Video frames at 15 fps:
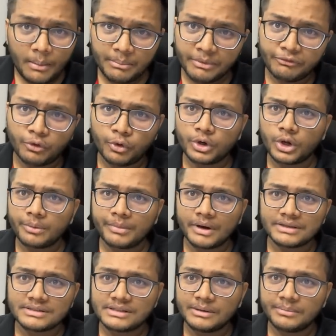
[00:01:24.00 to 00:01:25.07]
before your
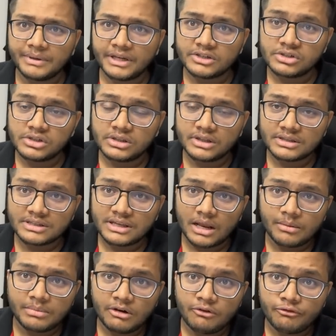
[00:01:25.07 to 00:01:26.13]
master's and PhD, this
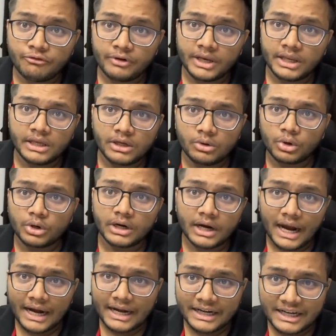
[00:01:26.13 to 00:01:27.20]
can be a very
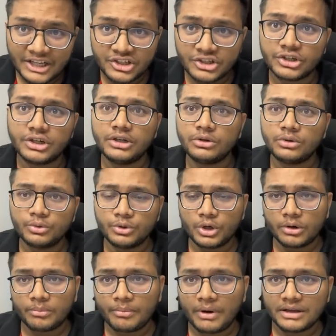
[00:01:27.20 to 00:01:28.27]
good addition to
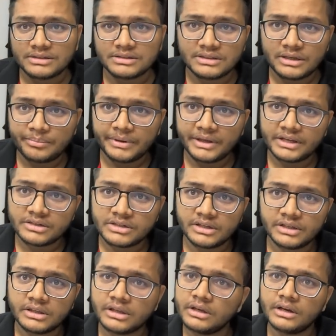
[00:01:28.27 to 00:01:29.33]
your master's and
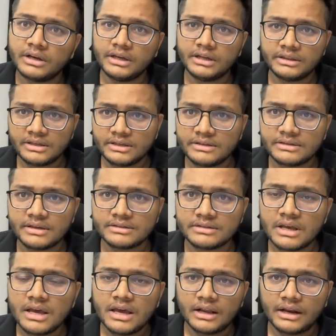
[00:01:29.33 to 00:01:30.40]
PhD theory,
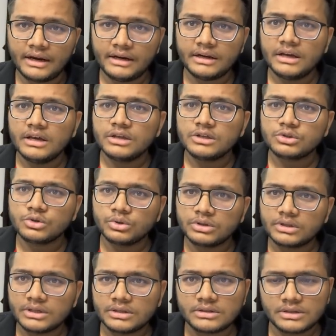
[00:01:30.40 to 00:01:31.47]
thesis, right?
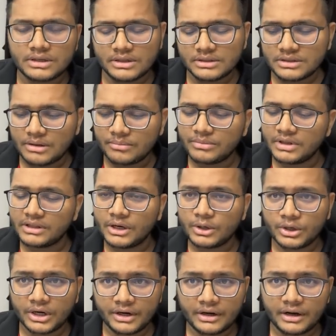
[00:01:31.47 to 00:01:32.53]
So this is something that
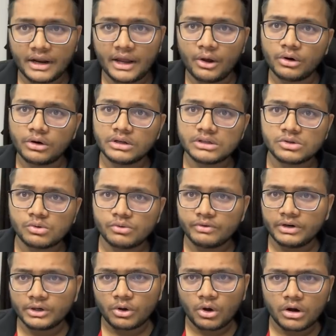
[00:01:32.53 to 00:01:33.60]
you can try on. So
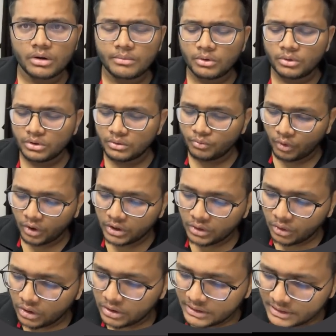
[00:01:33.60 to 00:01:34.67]
we'll talk about
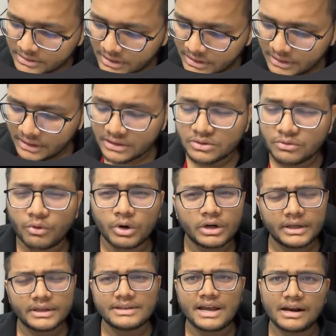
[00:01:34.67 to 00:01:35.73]
what all things are there. So
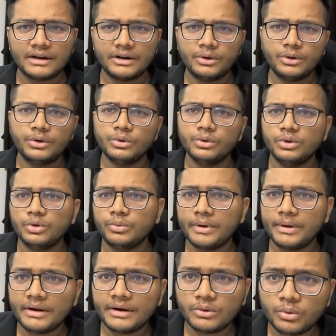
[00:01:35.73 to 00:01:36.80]
what exactly do you do? You
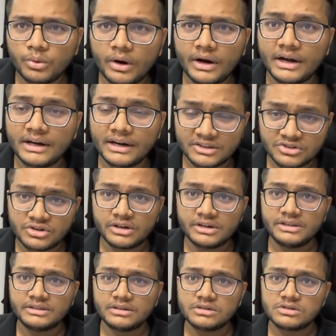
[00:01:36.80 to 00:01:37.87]
may do industrial
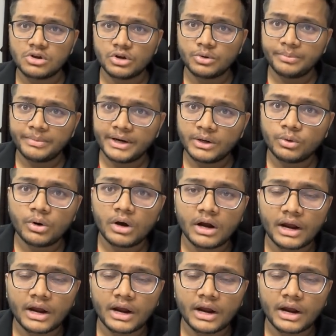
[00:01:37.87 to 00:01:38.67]
research or you may do